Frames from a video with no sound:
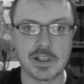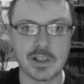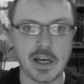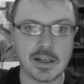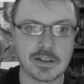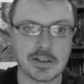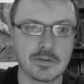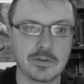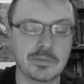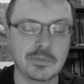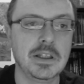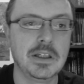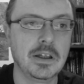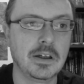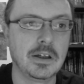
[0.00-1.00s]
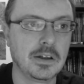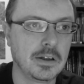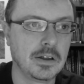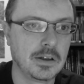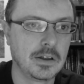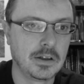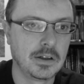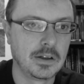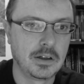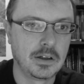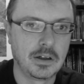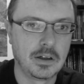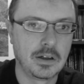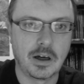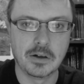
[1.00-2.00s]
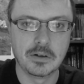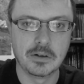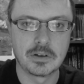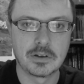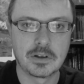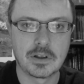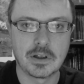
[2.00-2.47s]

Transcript: asked to me about